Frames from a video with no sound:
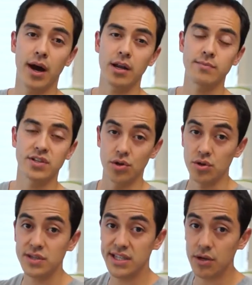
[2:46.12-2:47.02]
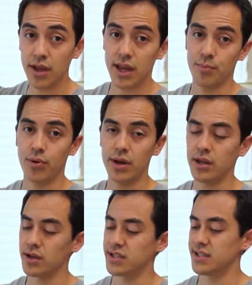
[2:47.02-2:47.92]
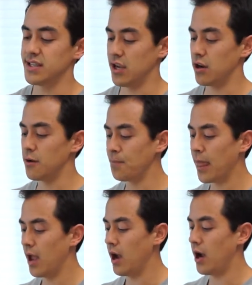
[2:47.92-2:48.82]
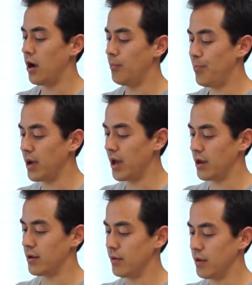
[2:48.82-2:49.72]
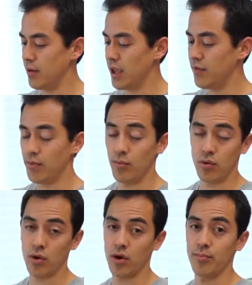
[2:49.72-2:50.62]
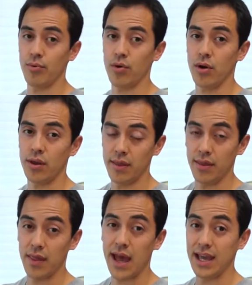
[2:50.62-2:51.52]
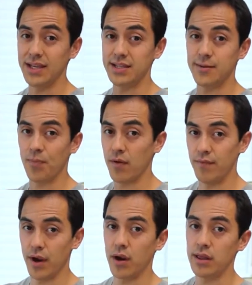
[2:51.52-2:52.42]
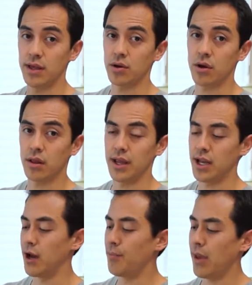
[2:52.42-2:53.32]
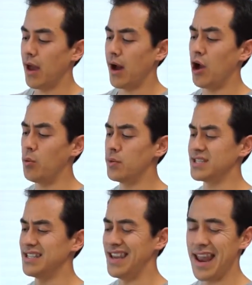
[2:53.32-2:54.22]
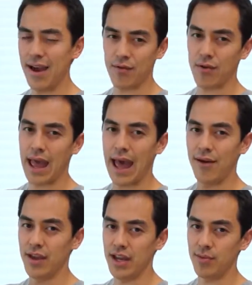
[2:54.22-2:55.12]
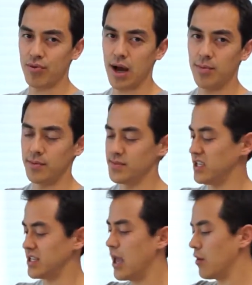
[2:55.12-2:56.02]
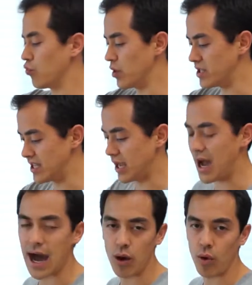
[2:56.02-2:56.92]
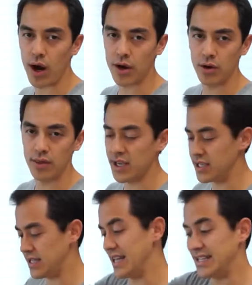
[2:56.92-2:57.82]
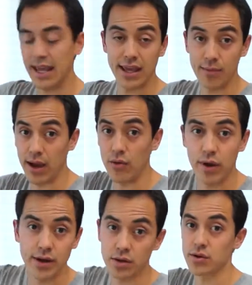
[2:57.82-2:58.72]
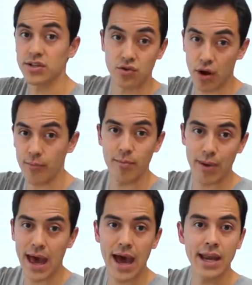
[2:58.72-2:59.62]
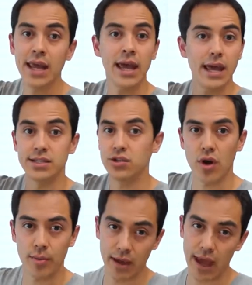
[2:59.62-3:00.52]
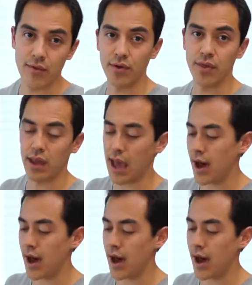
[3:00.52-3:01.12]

bottom, so you still get a pretty good sear, but even more important than that is very little cleanup. I almost never have any problems just rinsing hot water in this and taking my regular scrubbing pad and scrubbing everything